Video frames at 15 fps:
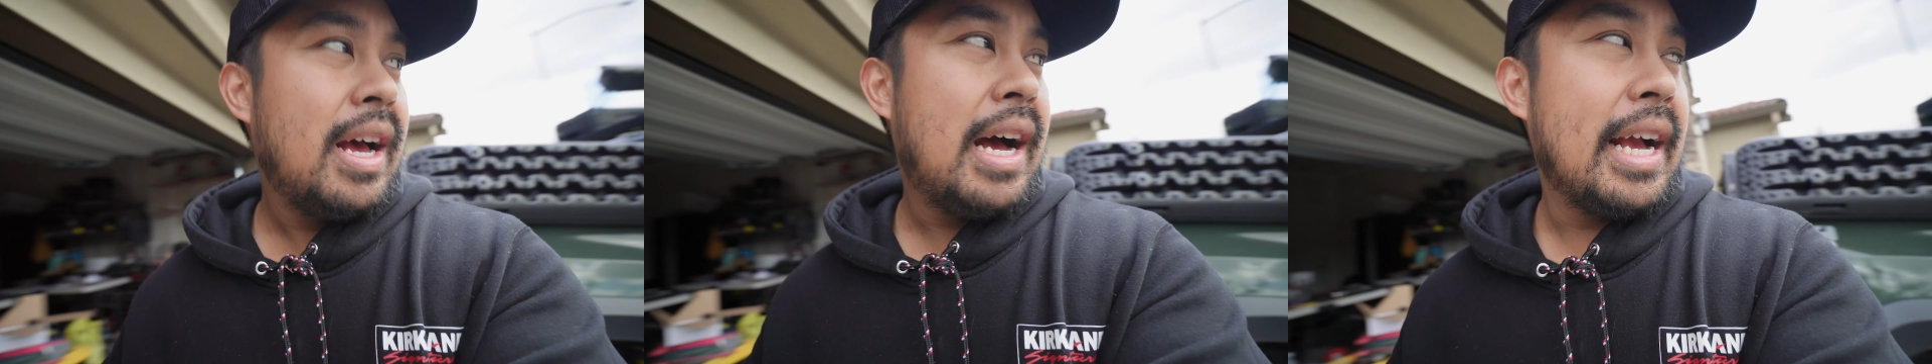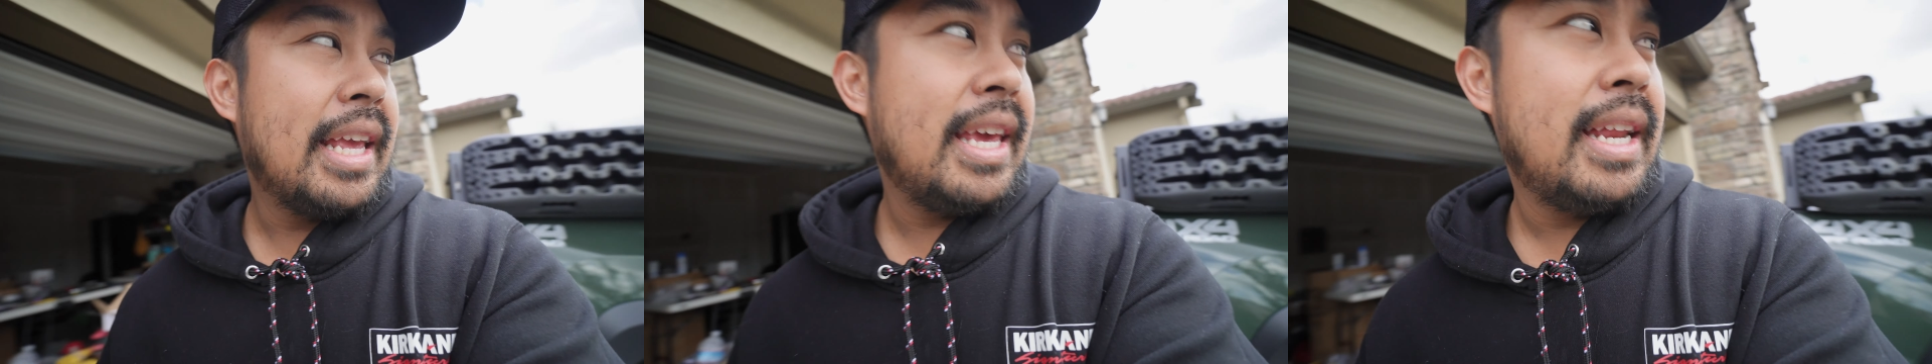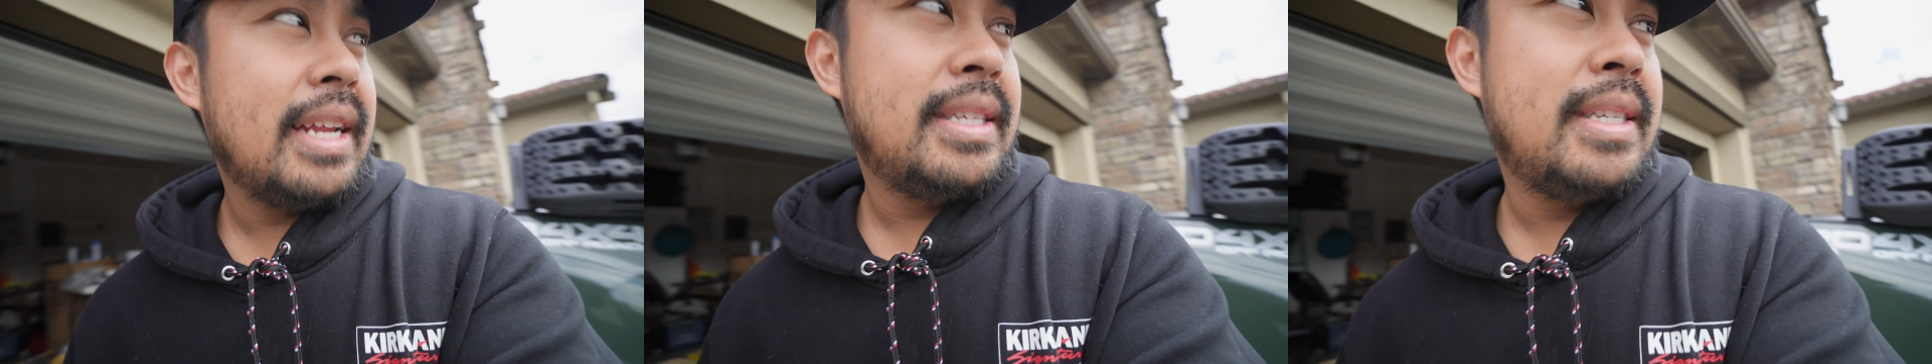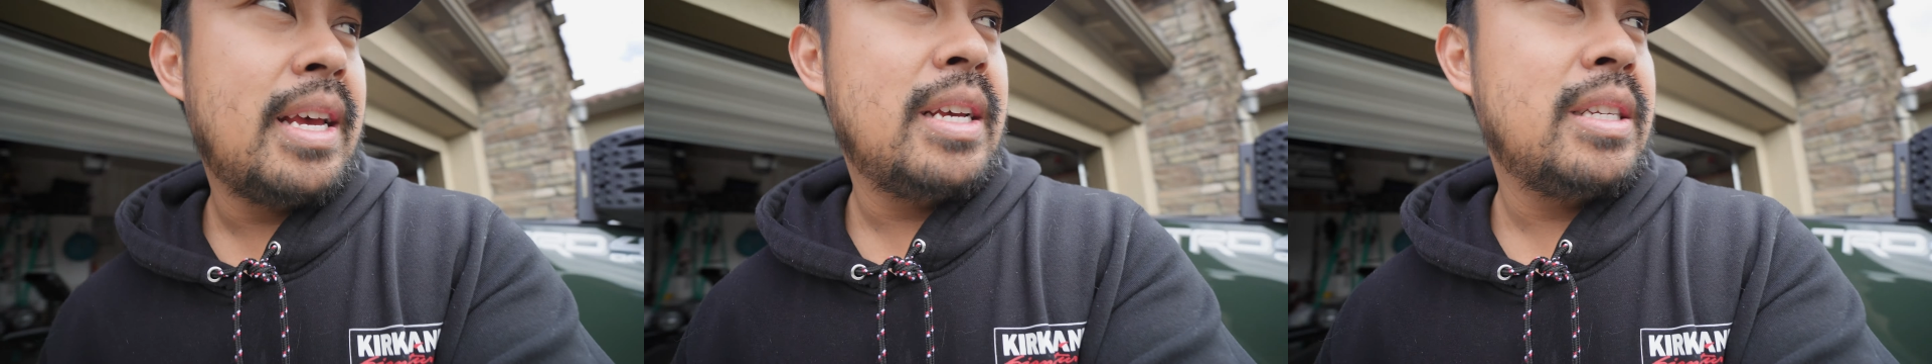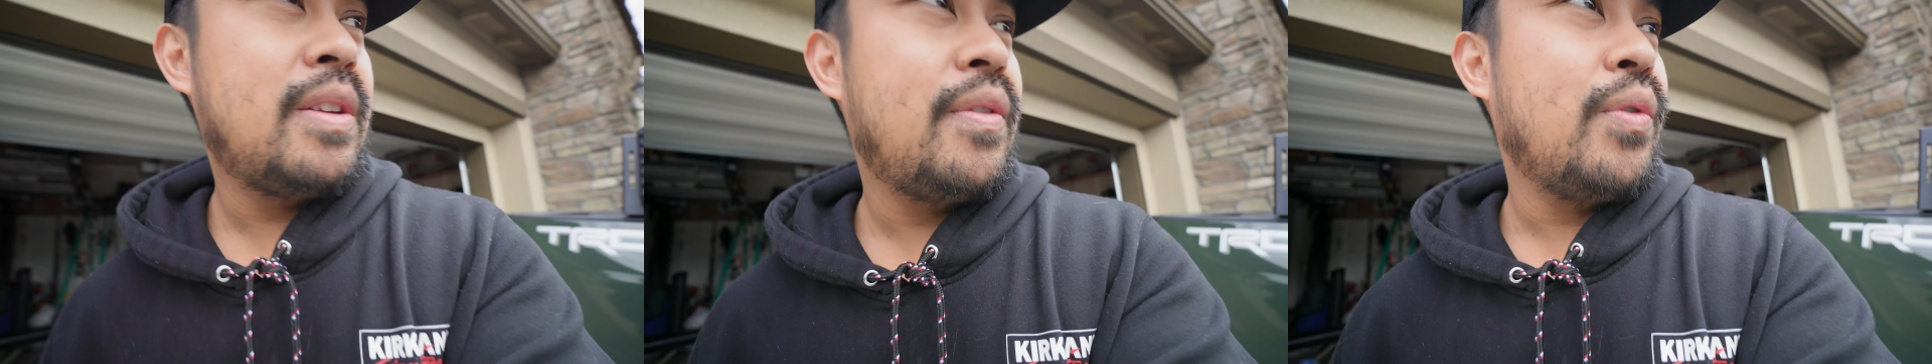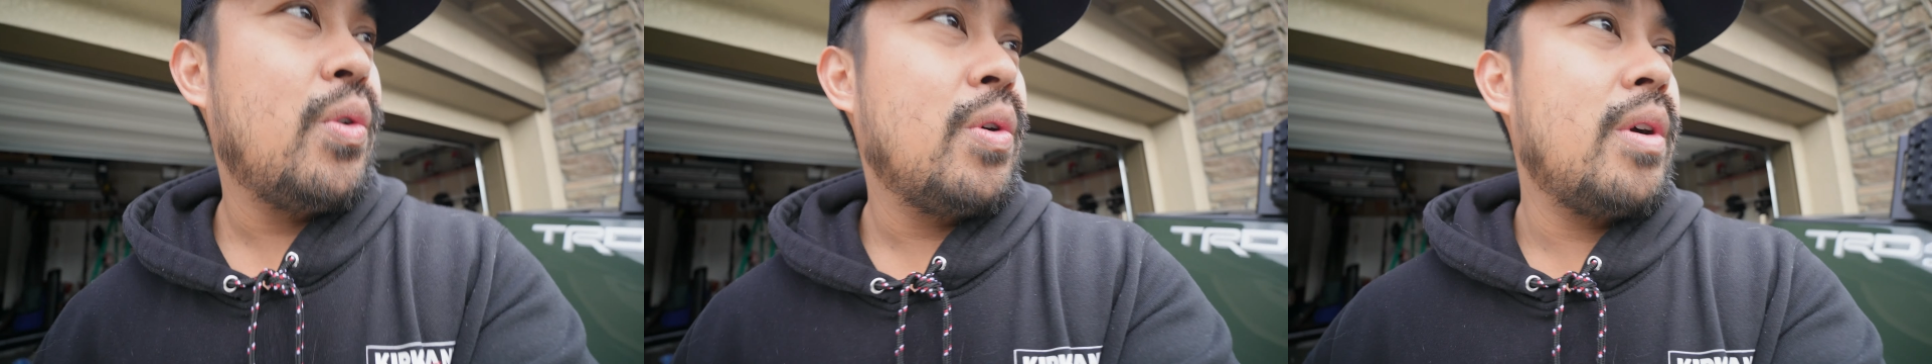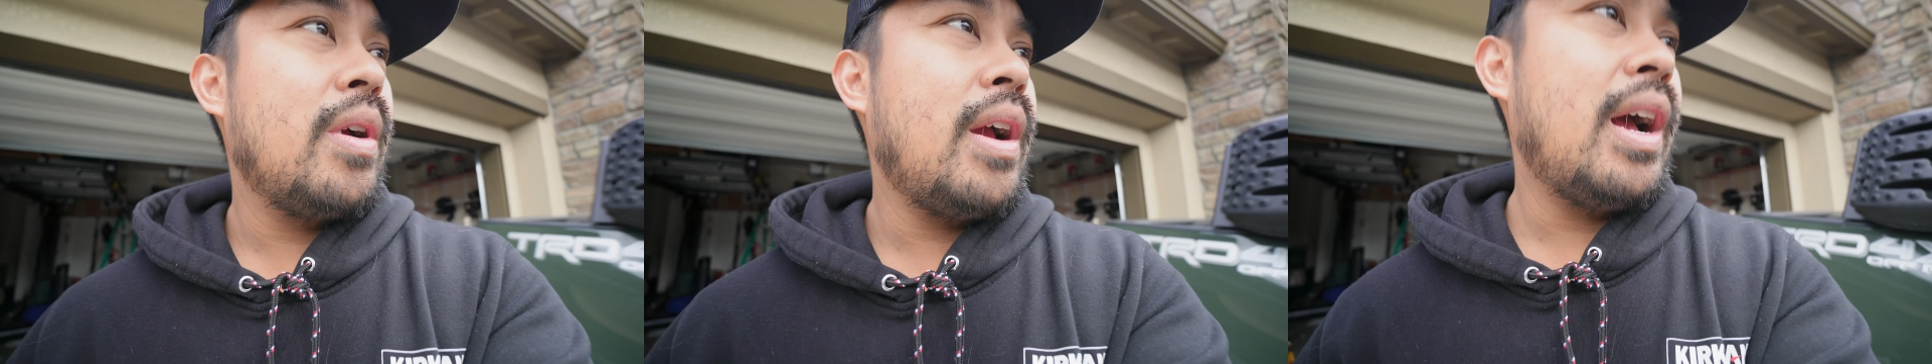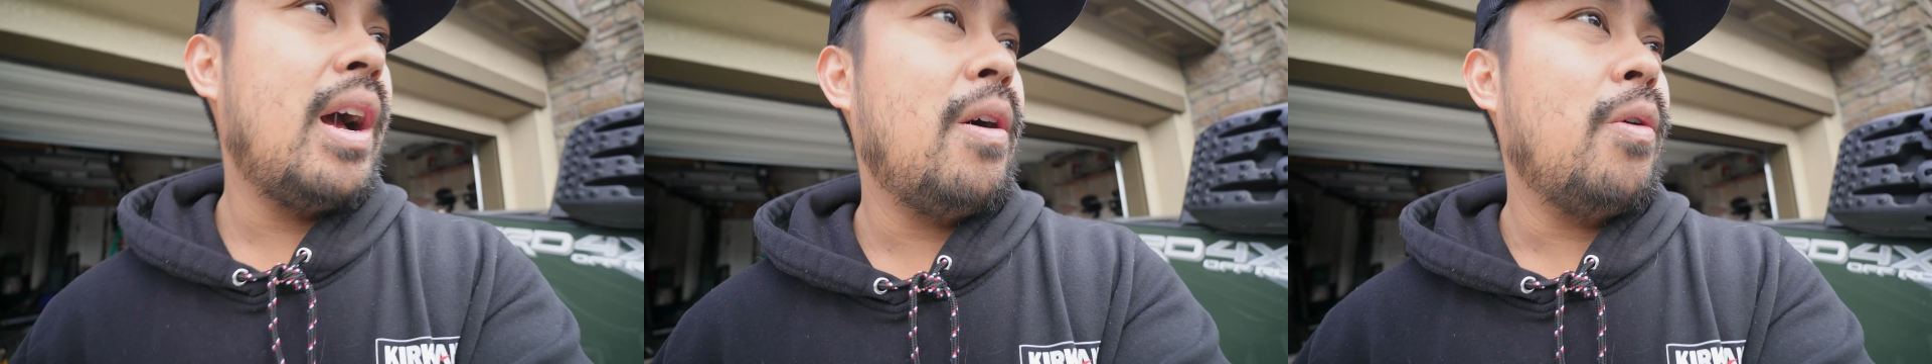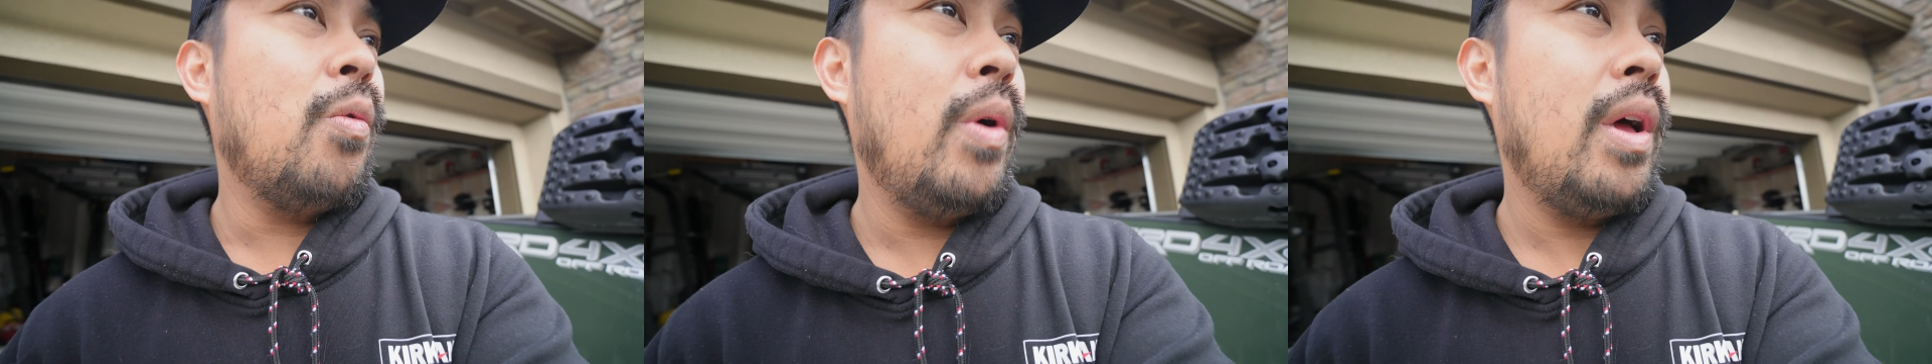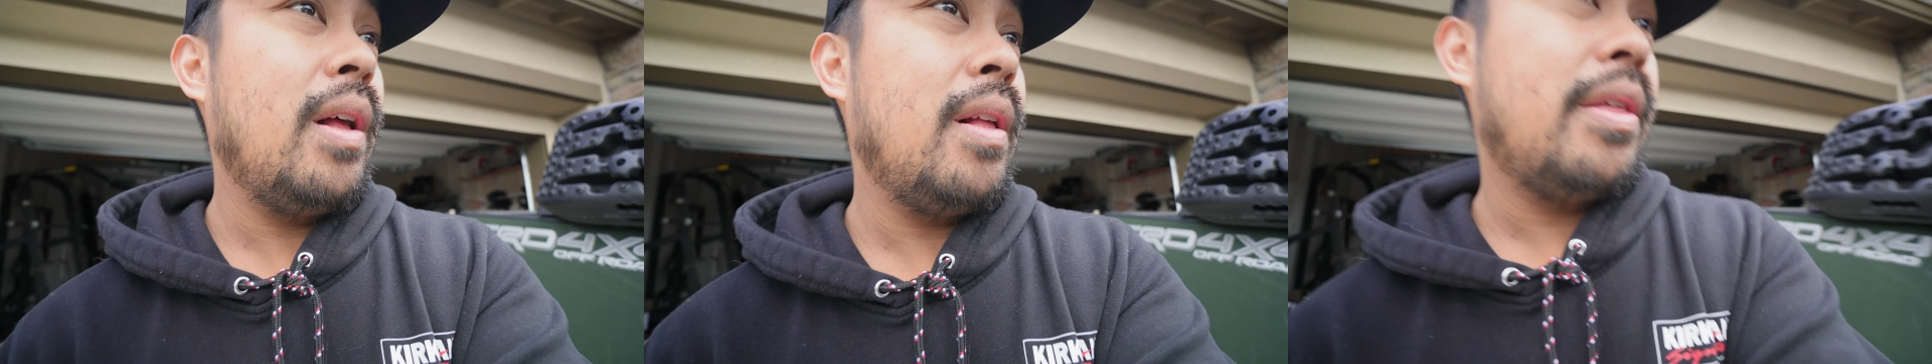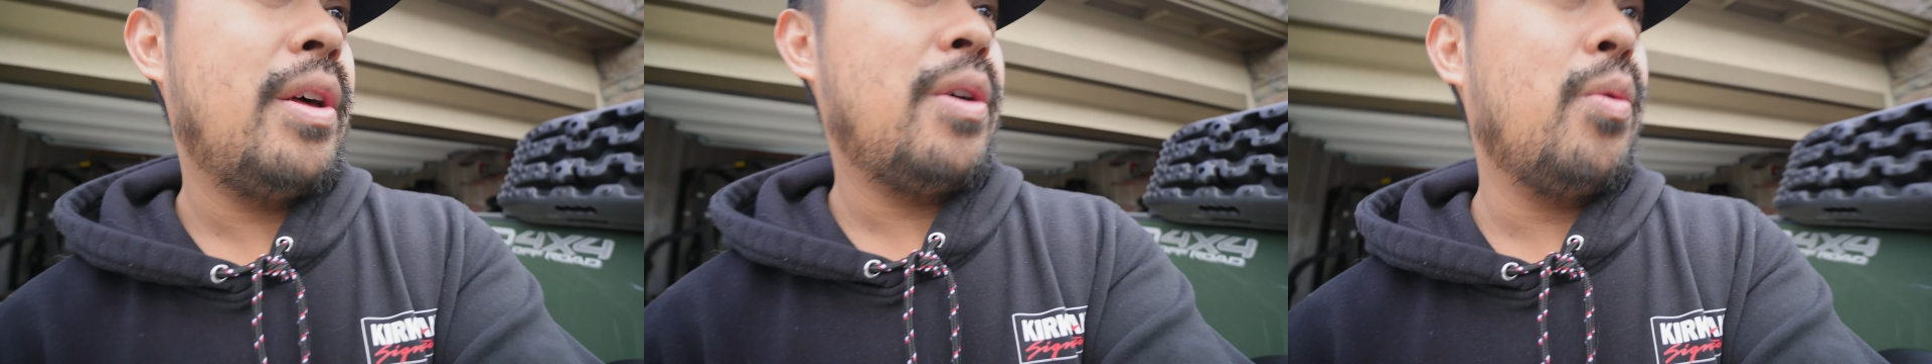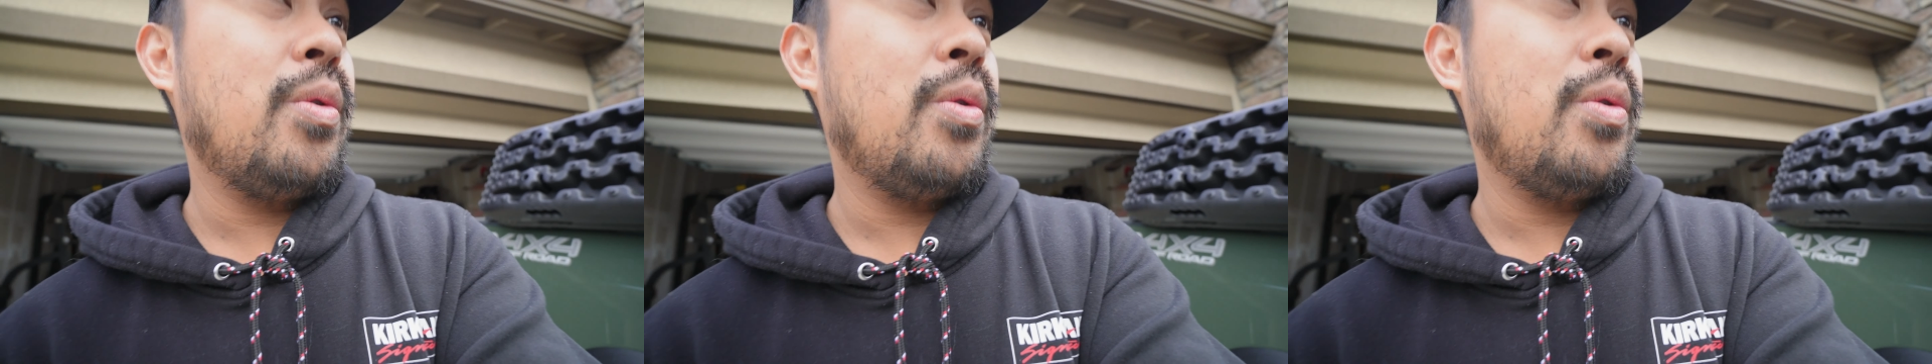I can't attest for how well they'll